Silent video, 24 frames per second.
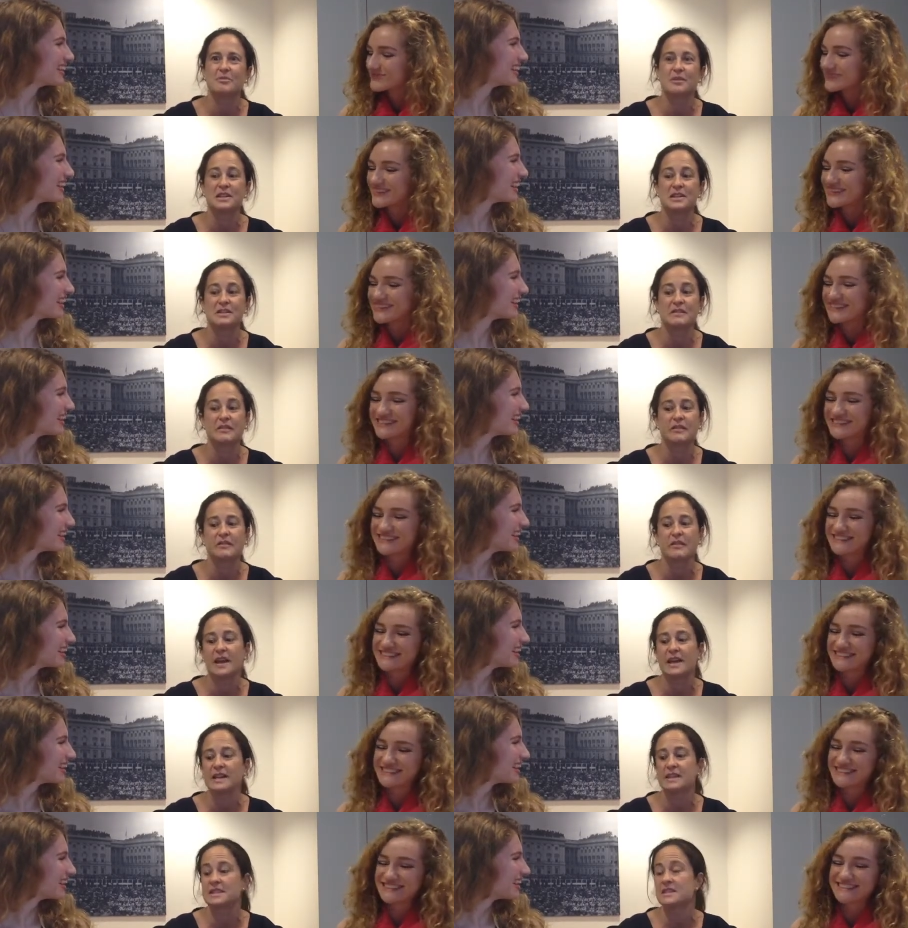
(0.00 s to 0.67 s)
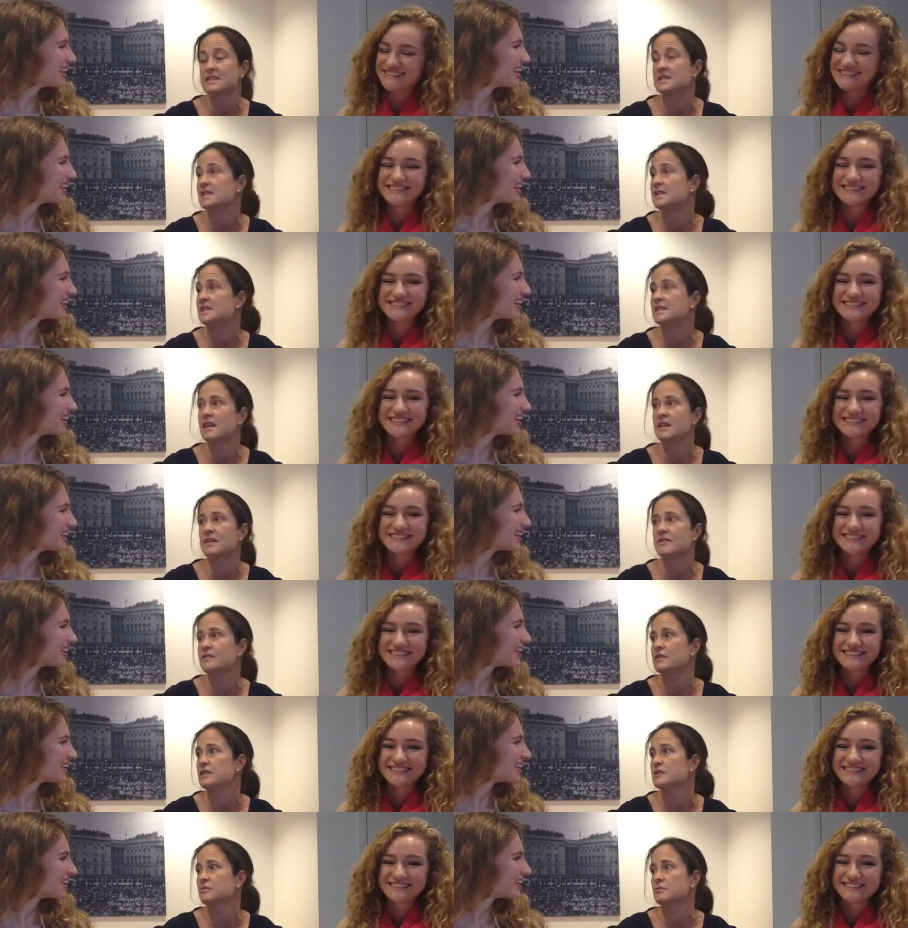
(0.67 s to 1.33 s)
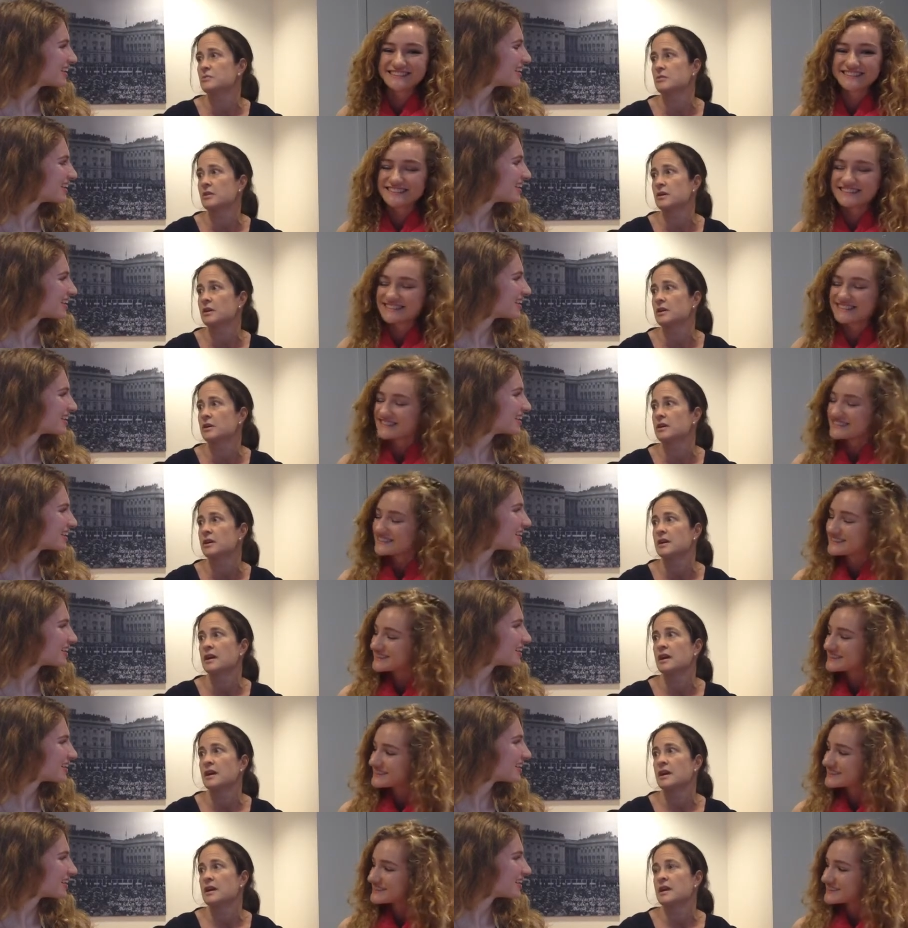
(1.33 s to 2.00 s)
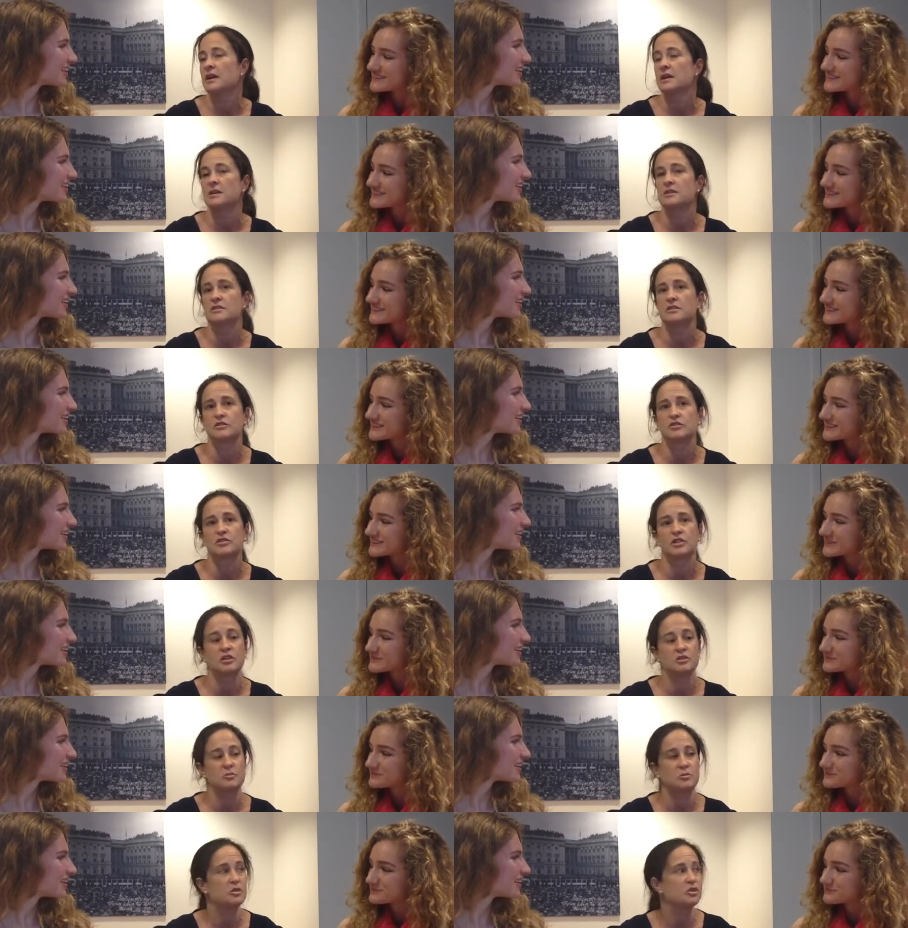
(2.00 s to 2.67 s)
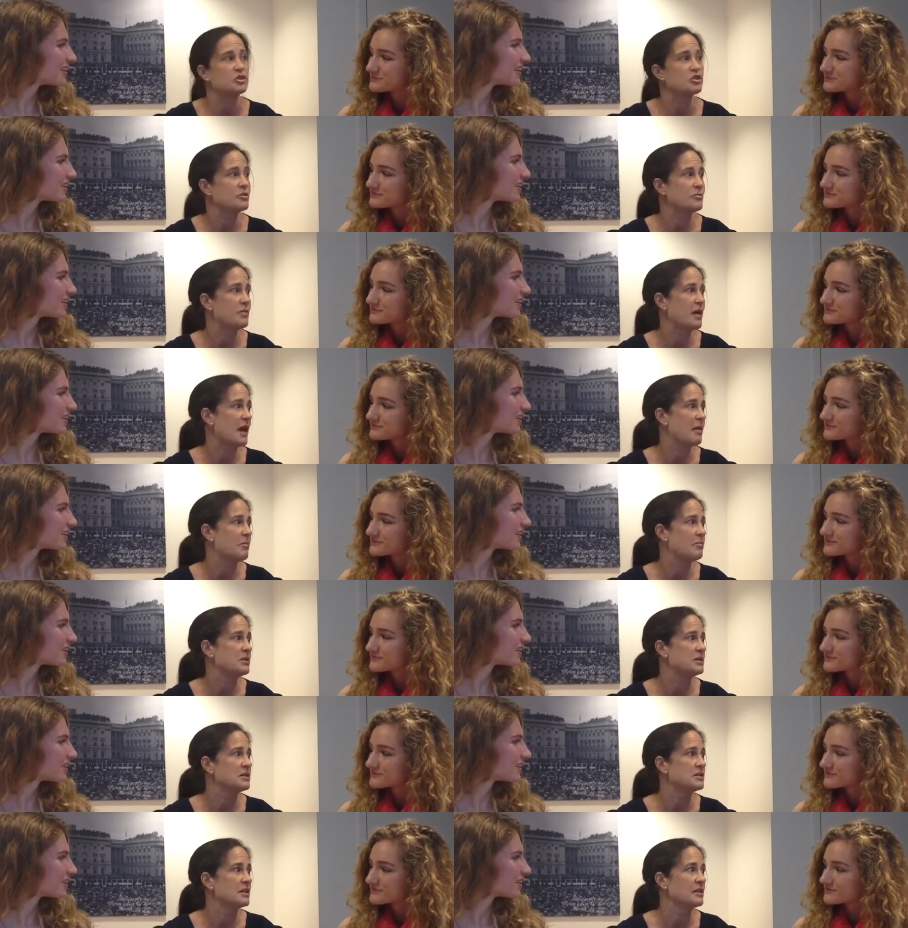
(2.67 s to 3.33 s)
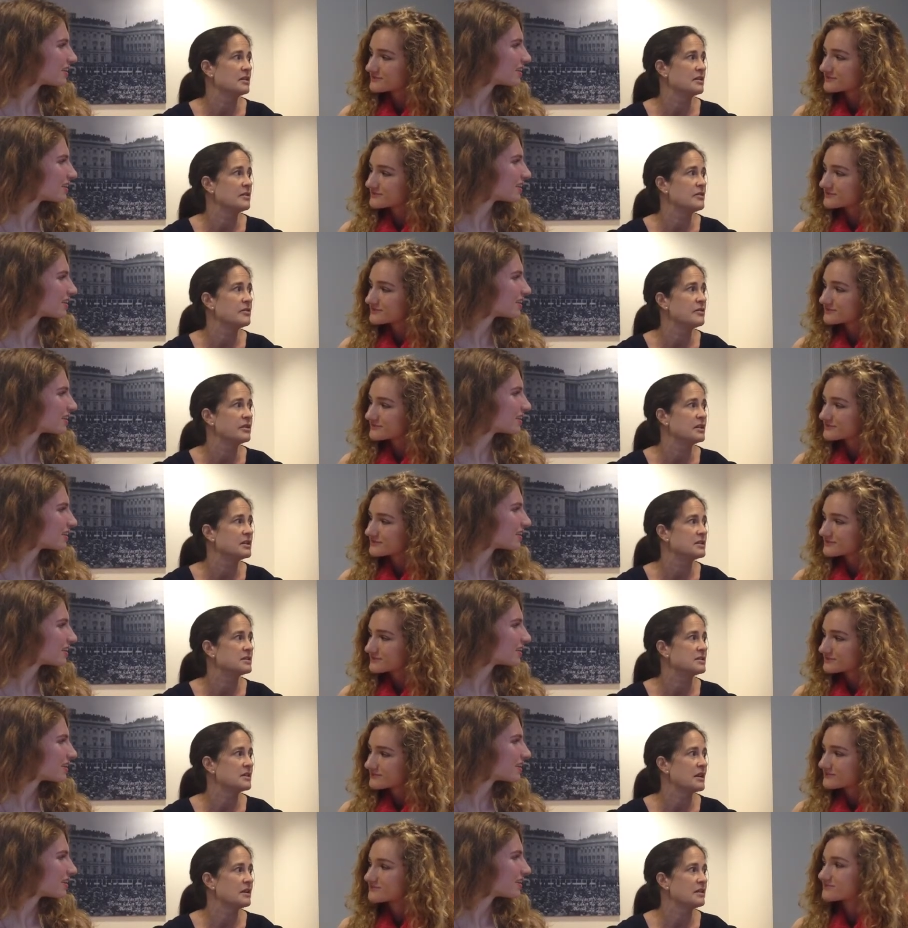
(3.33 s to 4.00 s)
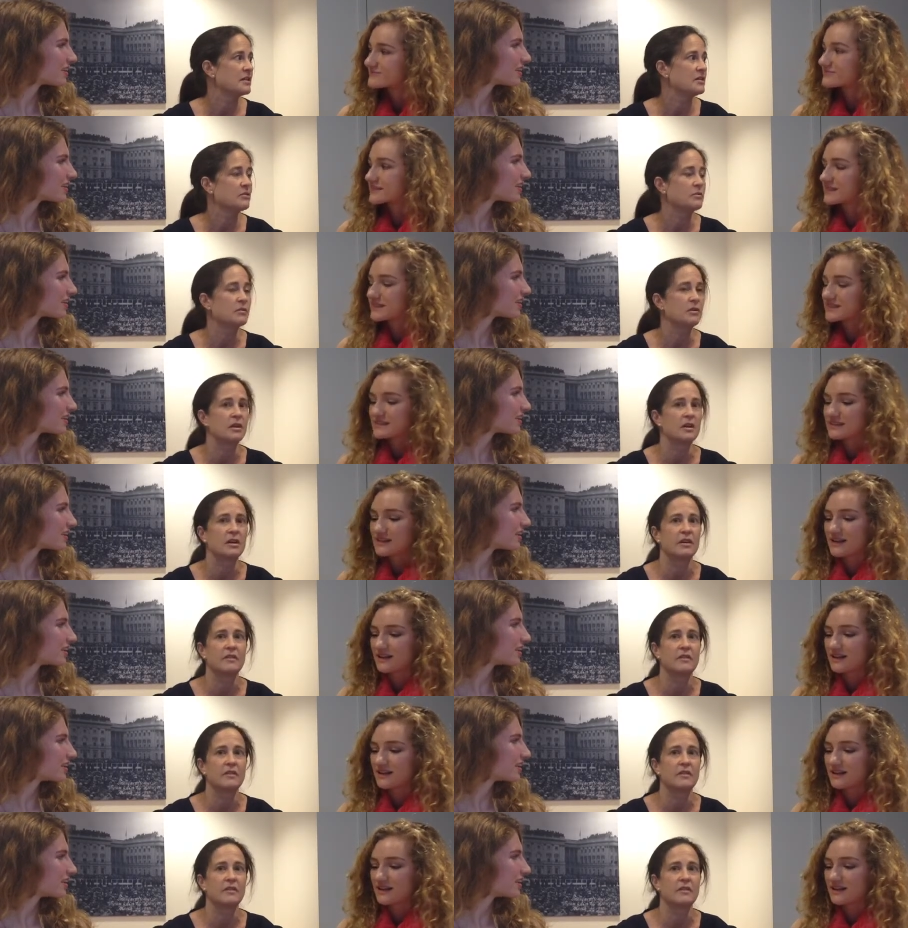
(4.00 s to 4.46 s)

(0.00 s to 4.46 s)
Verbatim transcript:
Speaker 1: piece of advice is that none of this work in social entrepreneurship happens alone. It's not the work